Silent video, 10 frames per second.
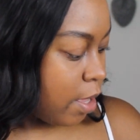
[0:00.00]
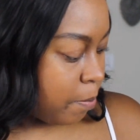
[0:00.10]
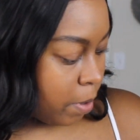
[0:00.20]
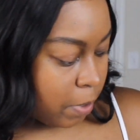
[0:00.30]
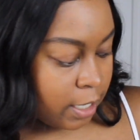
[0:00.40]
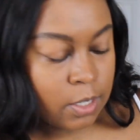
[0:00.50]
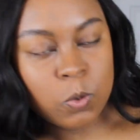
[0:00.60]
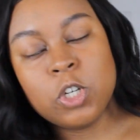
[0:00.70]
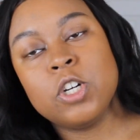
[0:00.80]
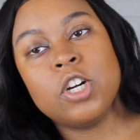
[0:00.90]
But because
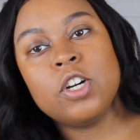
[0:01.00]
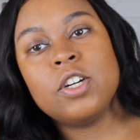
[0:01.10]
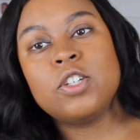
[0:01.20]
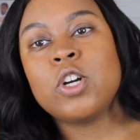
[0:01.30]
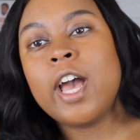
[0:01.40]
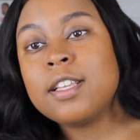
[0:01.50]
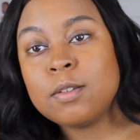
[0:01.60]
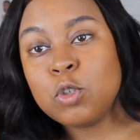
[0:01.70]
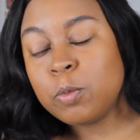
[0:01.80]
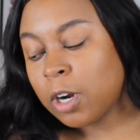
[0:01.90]
we're trying
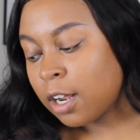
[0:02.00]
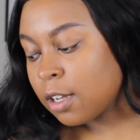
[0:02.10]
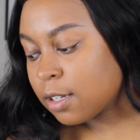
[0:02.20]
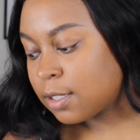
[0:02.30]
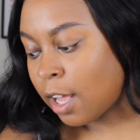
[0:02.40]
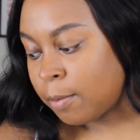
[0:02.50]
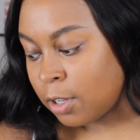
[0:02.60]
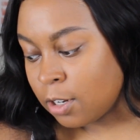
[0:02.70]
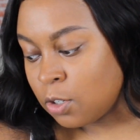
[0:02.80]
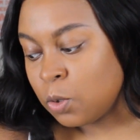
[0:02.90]
some new products, I'm
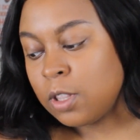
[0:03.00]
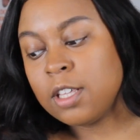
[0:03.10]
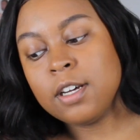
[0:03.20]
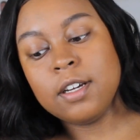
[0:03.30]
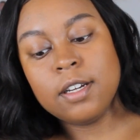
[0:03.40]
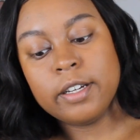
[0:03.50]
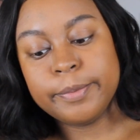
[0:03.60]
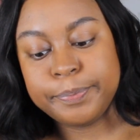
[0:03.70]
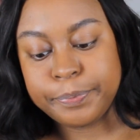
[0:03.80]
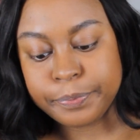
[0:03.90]
going to do the
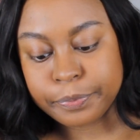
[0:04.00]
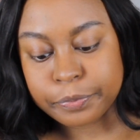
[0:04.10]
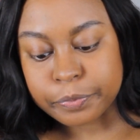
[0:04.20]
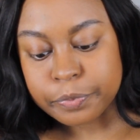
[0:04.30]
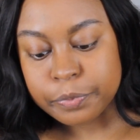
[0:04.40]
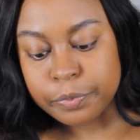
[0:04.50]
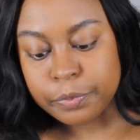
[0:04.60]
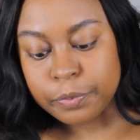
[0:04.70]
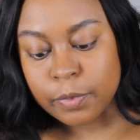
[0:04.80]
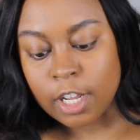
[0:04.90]

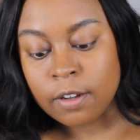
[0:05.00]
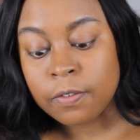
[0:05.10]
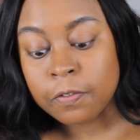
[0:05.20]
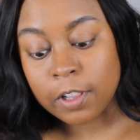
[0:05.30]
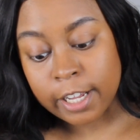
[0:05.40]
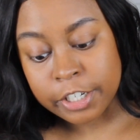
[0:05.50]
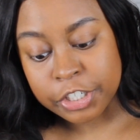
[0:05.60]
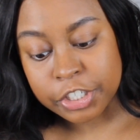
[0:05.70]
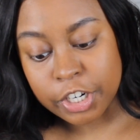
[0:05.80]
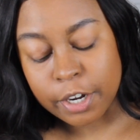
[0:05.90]

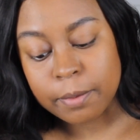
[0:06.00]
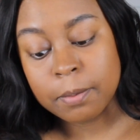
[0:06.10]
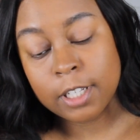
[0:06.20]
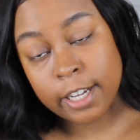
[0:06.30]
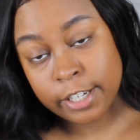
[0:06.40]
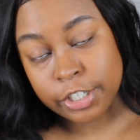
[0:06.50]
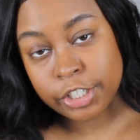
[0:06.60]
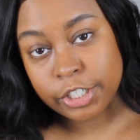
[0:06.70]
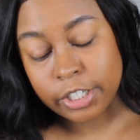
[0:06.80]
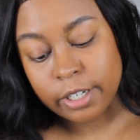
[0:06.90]
Flush
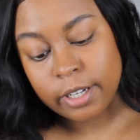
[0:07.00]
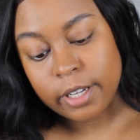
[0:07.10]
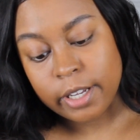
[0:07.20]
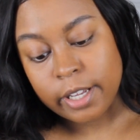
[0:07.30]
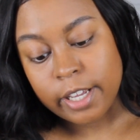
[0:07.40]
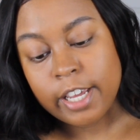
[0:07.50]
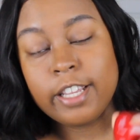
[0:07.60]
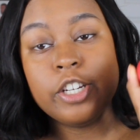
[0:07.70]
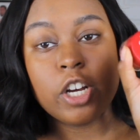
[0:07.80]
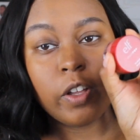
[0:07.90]
Blush
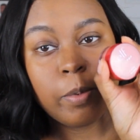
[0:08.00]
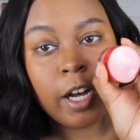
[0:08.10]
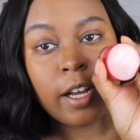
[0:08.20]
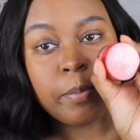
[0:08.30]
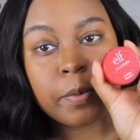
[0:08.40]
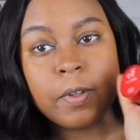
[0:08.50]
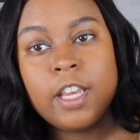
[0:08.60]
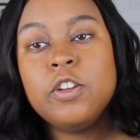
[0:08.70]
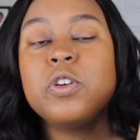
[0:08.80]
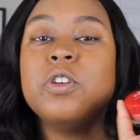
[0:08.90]
in Jellypop,
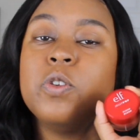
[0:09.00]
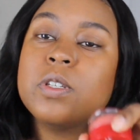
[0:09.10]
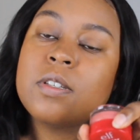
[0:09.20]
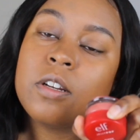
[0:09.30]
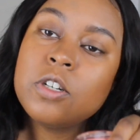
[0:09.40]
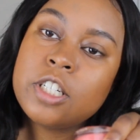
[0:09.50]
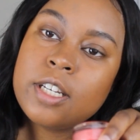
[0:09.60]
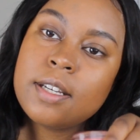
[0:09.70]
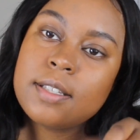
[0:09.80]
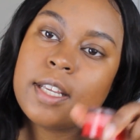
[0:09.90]
and you can use this on your
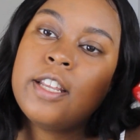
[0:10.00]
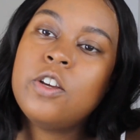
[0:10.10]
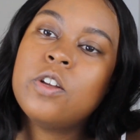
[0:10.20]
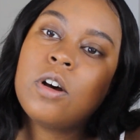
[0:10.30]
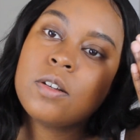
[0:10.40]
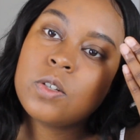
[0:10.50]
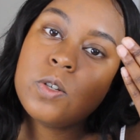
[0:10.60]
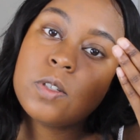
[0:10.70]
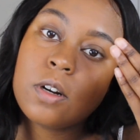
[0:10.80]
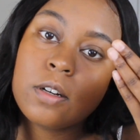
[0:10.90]
cheeks, and you can also
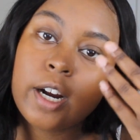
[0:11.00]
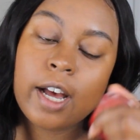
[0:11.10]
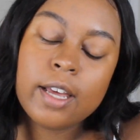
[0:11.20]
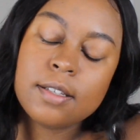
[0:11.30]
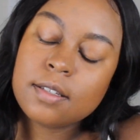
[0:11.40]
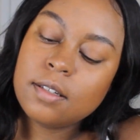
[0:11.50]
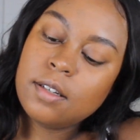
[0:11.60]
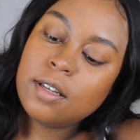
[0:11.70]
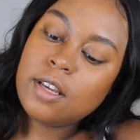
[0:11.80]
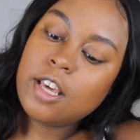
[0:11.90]
use it on your eyes,
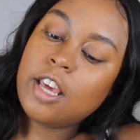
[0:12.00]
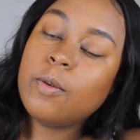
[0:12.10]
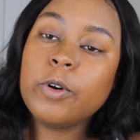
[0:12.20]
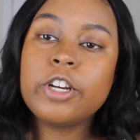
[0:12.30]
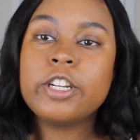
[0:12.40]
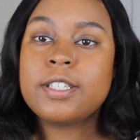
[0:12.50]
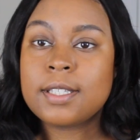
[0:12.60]
and we're gonna